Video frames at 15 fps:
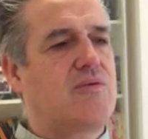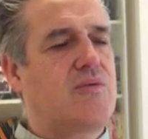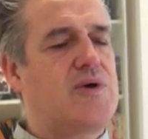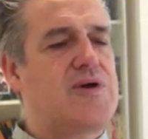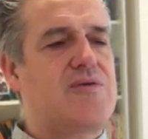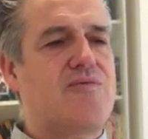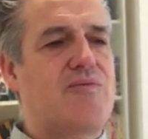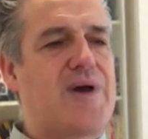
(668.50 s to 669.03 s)

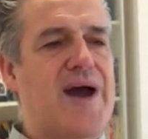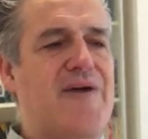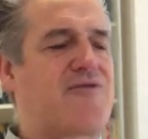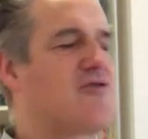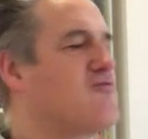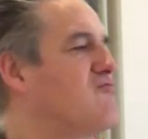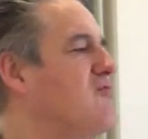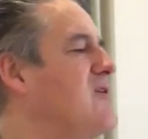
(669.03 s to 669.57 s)
We, we have
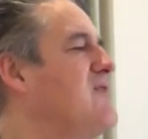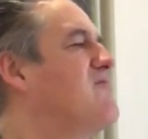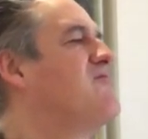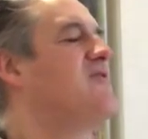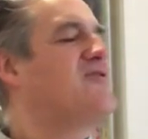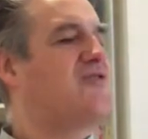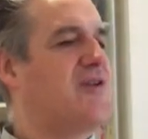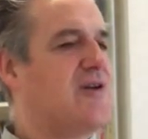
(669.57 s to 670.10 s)
to
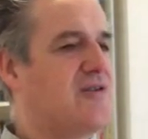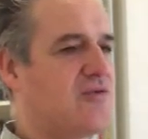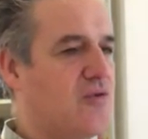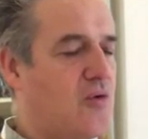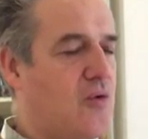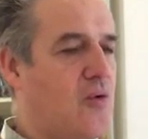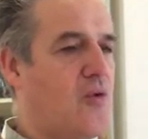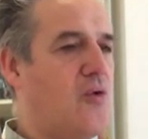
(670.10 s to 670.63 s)
revisit
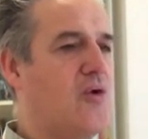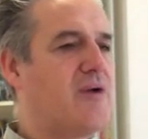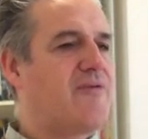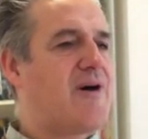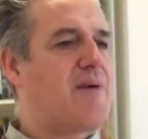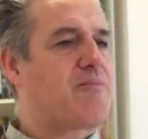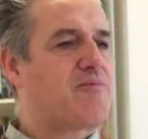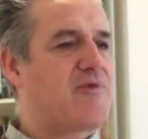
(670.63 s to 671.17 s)
all of
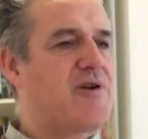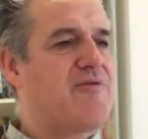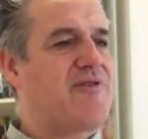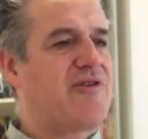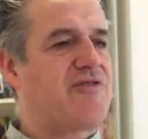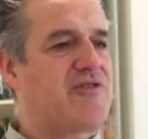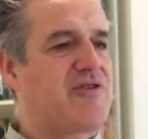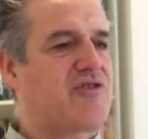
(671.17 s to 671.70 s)
our
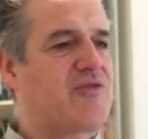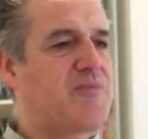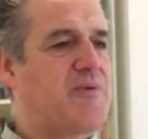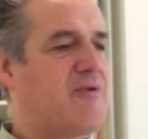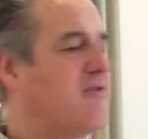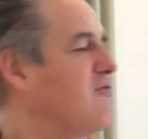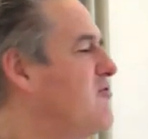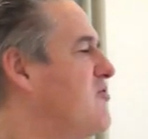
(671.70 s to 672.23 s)
previous
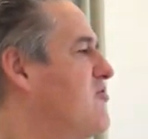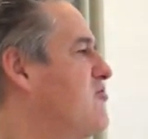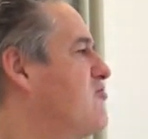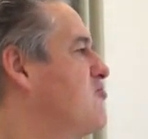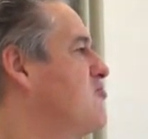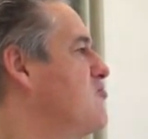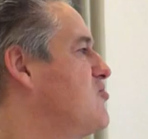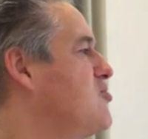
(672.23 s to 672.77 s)
experiences
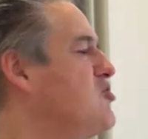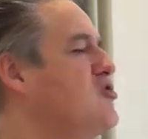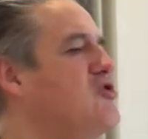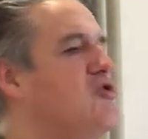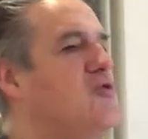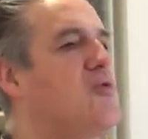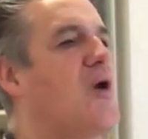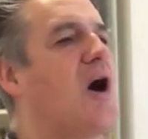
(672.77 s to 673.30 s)
through the
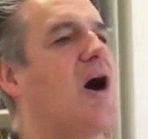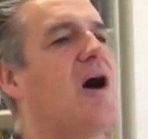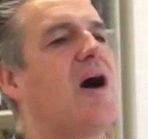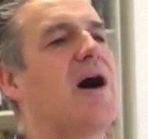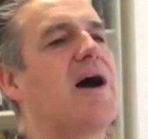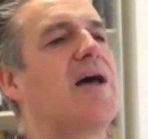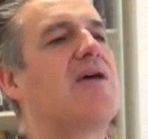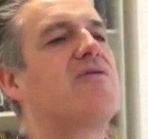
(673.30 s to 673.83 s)
new
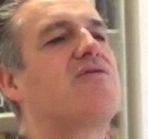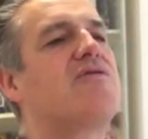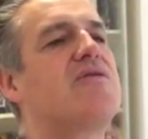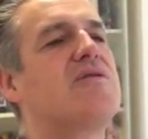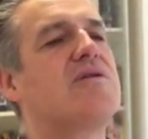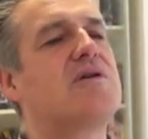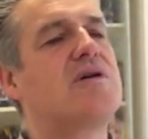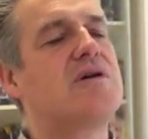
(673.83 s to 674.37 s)
eyes.
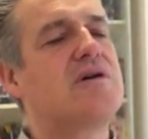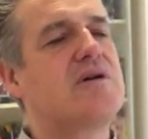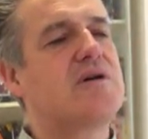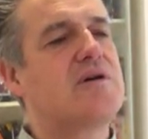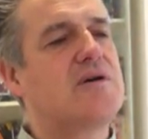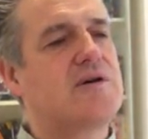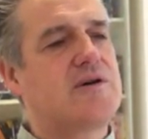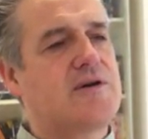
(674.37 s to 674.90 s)

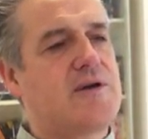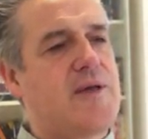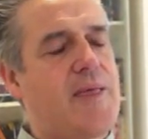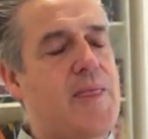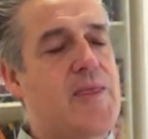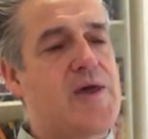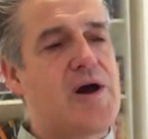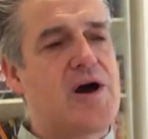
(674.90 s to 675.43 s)

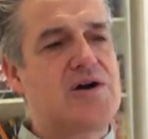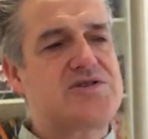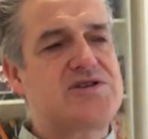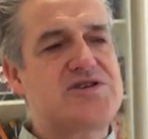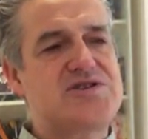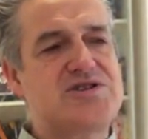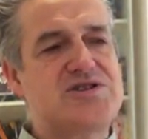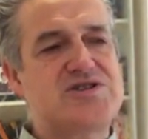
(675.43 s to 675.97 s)
And the
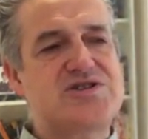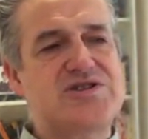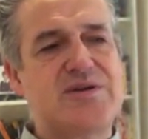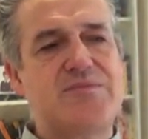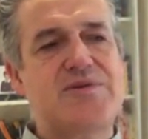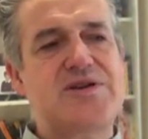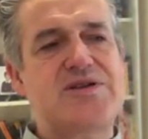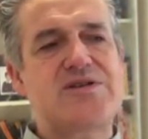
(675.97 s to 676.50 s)
artist is
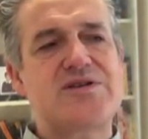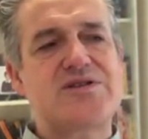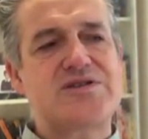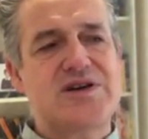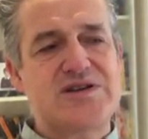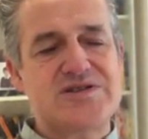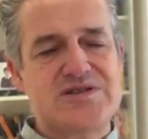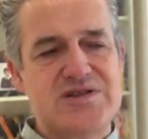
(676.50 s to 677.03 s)
somebody that
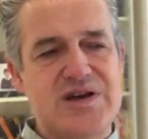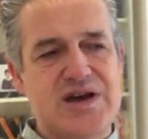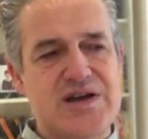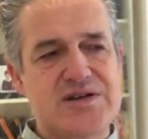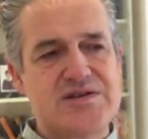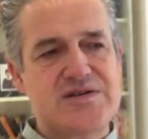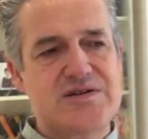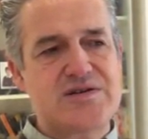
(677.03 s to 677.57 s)
does
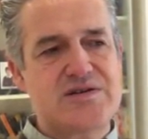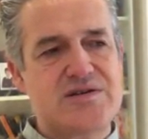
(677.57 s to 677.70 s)
that.